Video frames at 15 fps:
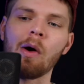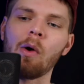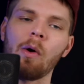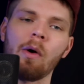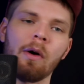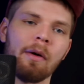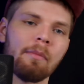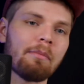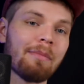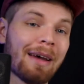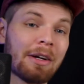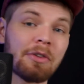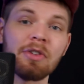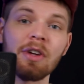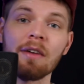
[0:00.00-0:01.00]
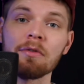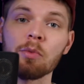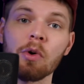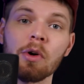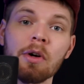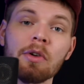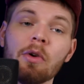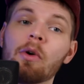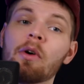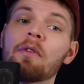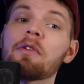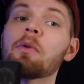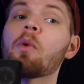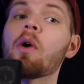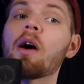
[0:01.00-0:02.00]
or Microsoft Word, or if you
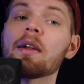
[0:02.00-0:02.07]
want